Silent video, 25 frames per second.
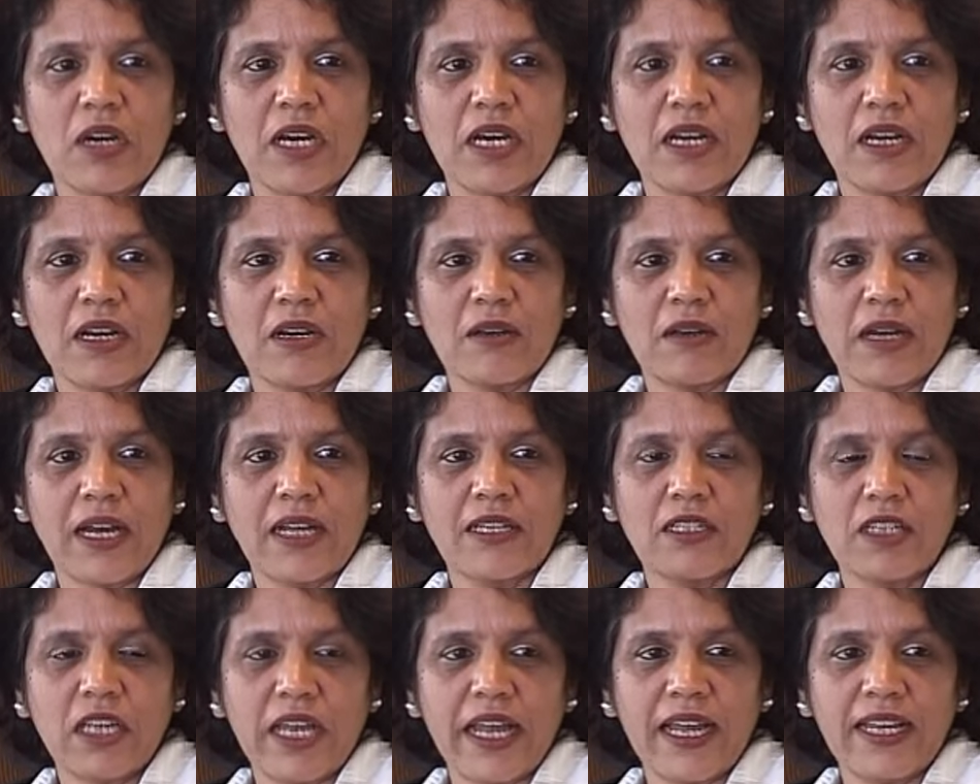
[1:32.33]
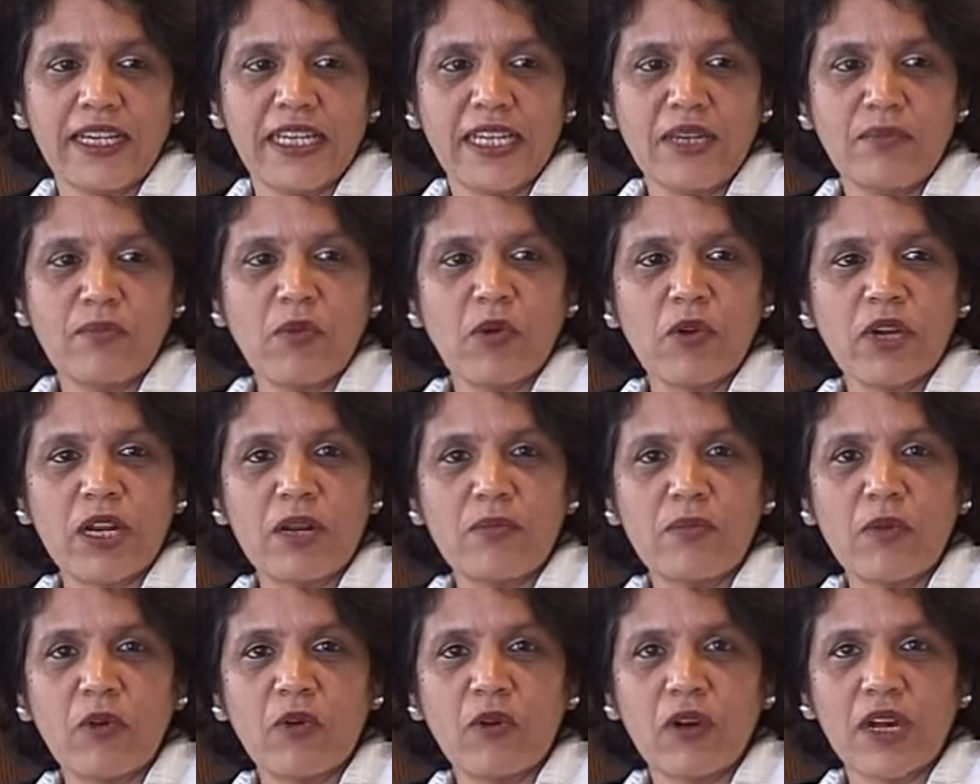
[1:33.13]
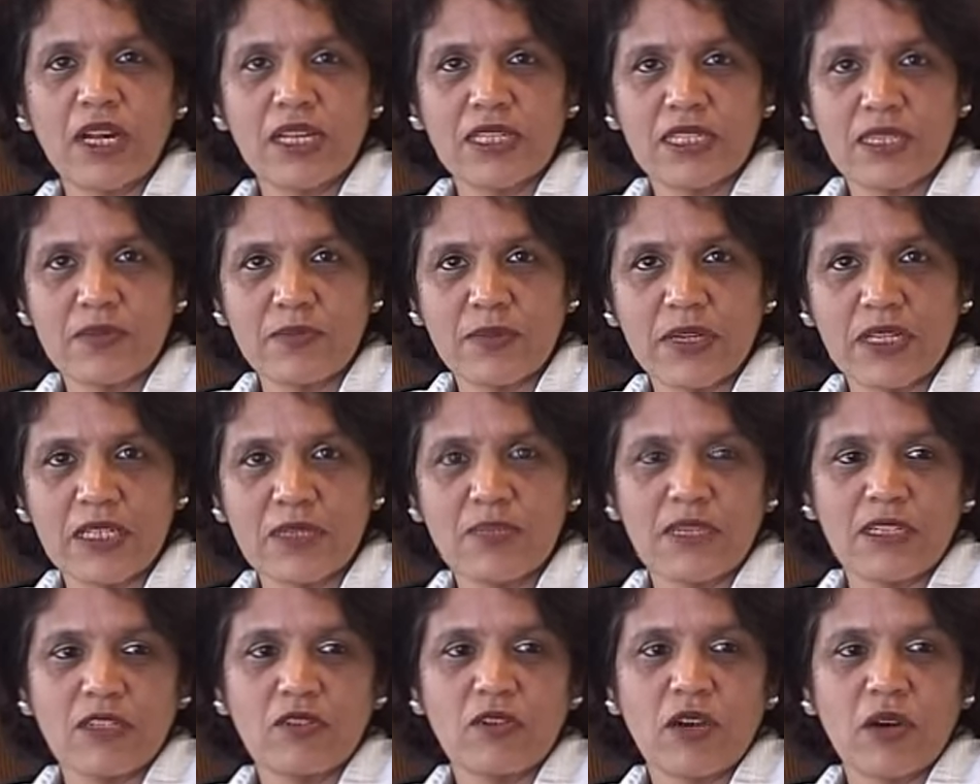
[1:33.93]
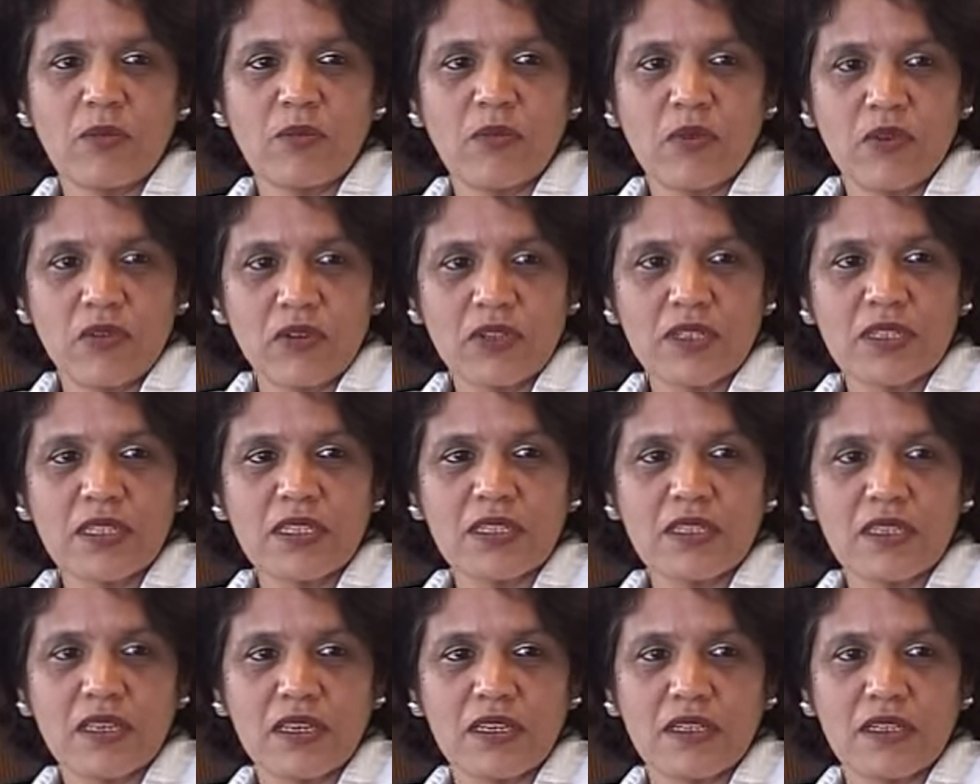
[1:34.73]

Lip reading: adding more and more customers into our books,